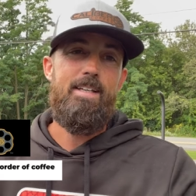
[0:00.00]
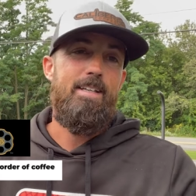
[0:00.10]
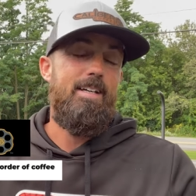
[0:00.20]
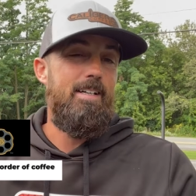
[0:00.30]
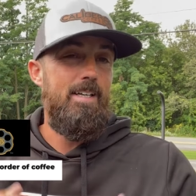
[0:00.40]

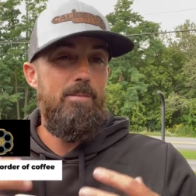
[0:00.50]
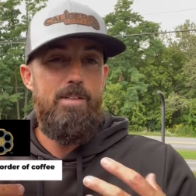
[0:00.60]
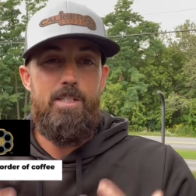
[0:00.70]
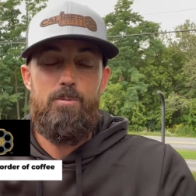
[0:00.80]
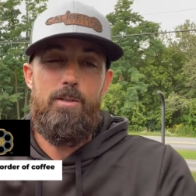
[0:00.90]
Uh, if you
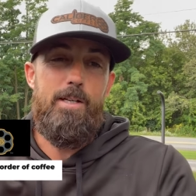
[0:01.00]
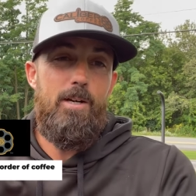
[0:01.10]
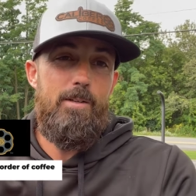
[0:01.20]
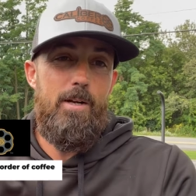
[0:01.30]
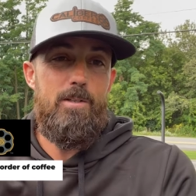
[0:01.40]
just want to
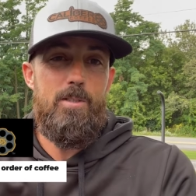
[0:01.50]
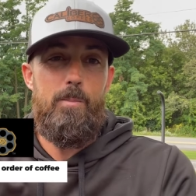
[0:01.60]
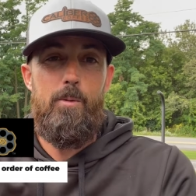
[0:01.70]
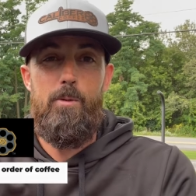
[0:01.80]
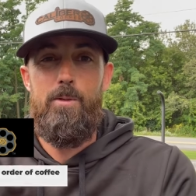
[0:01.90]
go there and
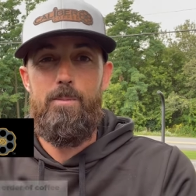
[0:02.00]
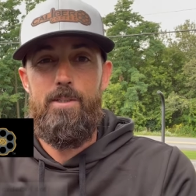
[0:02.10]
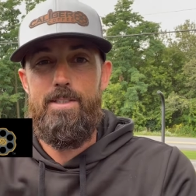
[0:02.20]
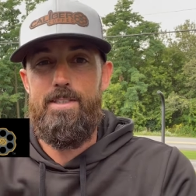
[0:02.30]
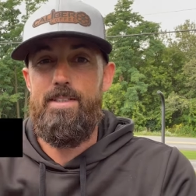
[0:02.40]
support them,
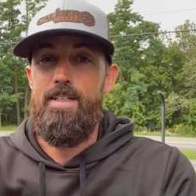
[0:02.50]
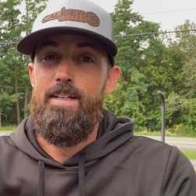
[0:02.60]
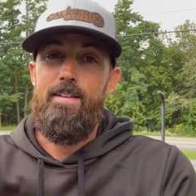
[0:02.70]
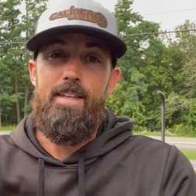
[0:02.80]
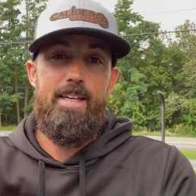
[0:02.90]
listen,
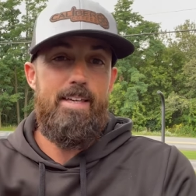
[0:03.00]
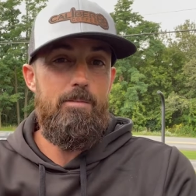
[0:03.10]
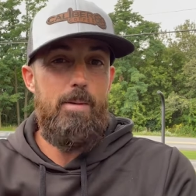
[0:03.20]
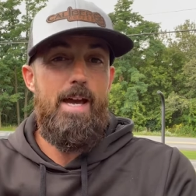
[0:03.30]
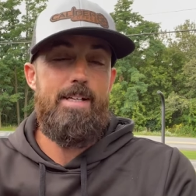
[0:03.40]
they
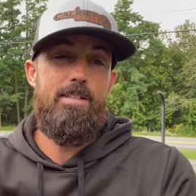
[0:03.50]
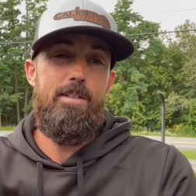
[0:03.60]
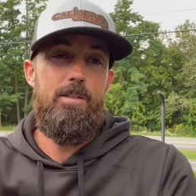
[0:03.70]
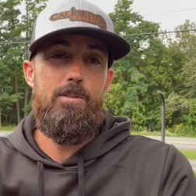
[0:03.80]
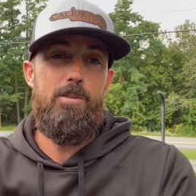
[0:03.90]
give back to
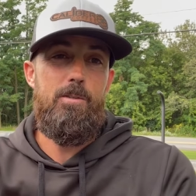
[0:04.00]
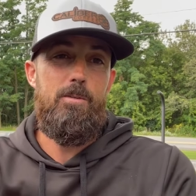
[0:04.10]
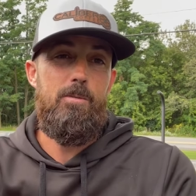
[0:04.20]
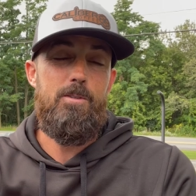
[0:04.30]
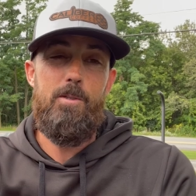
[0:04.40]
those
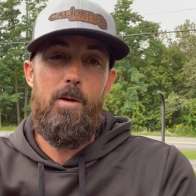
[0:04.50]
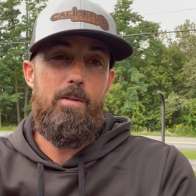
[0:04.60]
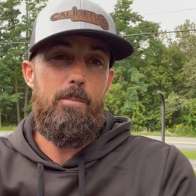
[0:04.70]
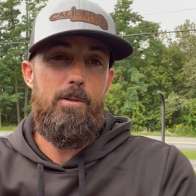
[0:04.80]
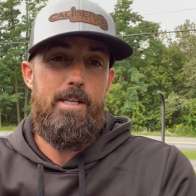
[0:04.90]
who serve
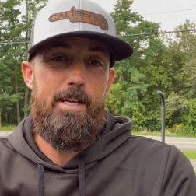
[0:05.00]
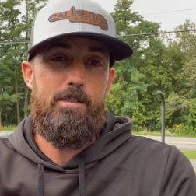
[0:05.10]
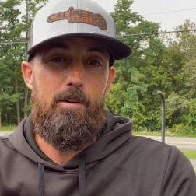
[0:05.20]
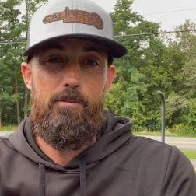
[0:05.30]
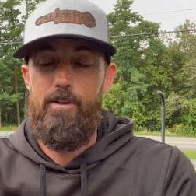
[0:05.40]
to protect
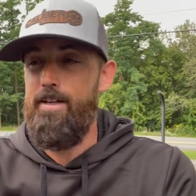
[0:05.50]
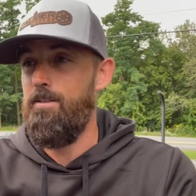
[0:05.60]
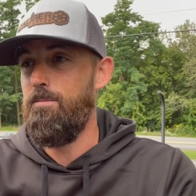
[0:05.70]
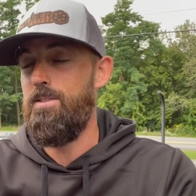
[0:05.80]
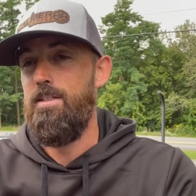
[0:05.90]
our
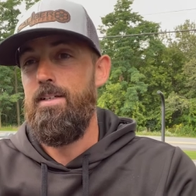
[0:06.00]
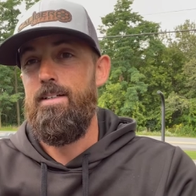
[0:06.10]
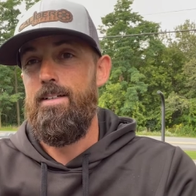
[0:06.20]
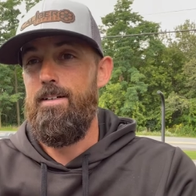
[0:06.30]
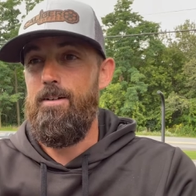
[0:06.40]
freedoms.
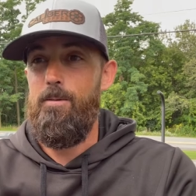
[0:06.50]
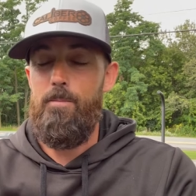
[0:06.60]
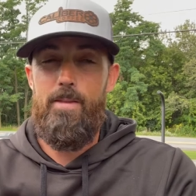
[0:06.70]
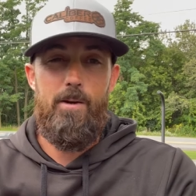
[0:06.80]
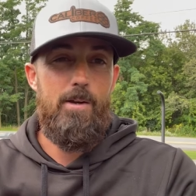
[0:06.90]

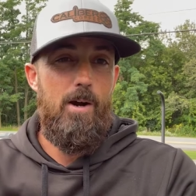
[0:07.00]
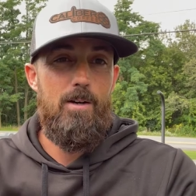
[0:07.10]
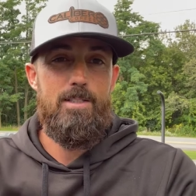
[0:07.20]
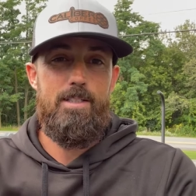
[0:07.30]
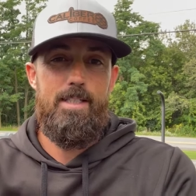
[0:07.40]
Um, they're
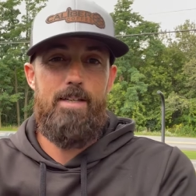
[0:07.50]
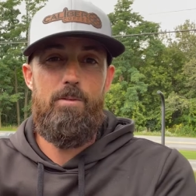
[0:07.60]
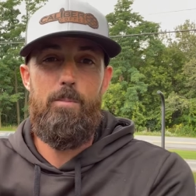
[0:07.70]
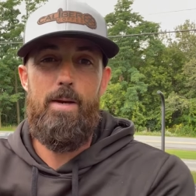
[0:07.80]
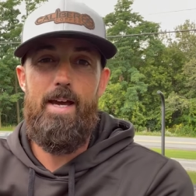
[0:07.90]
constantly
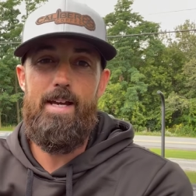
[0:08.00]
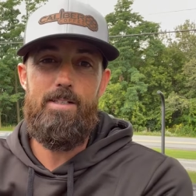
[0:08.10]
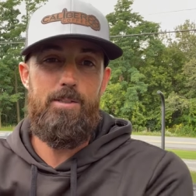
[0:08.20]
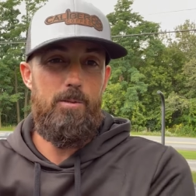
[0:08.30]
giving back to